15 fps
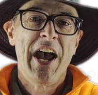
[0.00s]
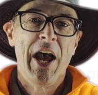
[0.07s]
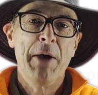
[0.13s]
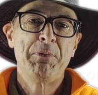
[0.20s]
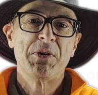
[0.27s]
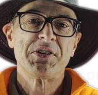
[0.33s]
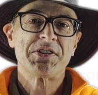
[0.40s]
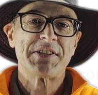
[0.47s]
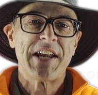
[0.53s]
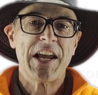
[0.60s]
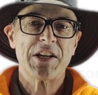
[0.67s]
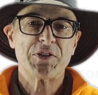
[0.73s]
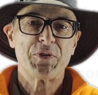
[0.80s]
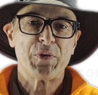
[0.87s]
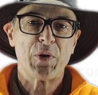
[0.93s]
HEPA
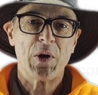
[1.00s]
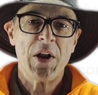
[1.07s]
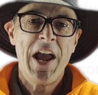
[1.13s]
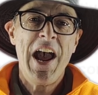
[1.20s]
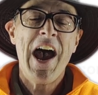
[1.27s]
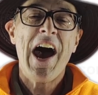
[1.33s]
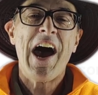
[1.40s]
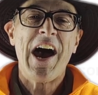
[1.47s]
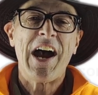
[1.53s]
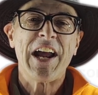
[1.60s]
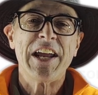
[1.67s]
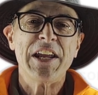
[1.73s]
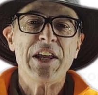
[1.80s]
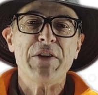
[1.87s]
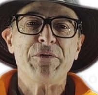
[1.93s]
stands for
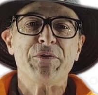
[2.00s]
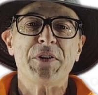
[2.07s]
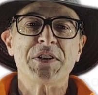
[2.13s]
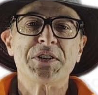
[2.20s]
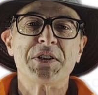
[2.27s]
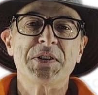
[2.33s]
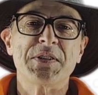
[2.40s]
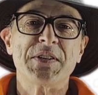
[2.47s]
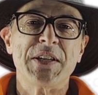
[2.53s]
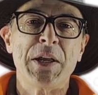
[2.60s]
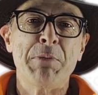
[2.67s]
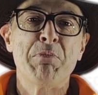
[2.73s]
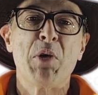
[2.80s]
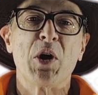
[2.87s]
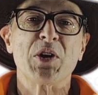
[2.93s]
High
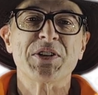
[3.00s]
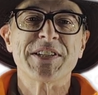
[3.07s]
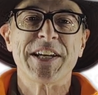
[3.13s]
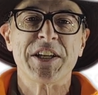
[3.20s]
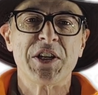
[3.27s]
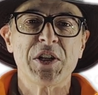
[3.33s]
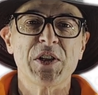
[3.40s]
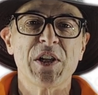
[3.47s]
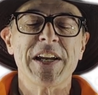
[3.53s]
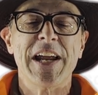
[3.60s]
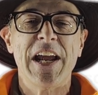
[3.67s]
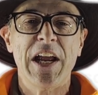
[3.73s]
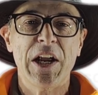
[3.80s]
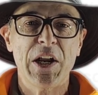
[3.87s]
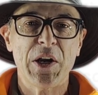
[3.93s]
Efficiency Particulate
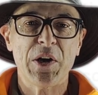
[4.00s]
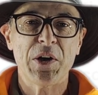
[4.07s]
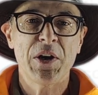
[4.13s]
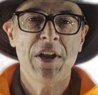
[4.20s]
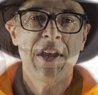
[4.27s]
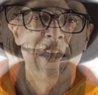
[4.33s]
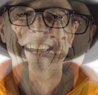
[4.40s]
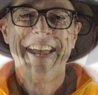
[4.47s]
Air.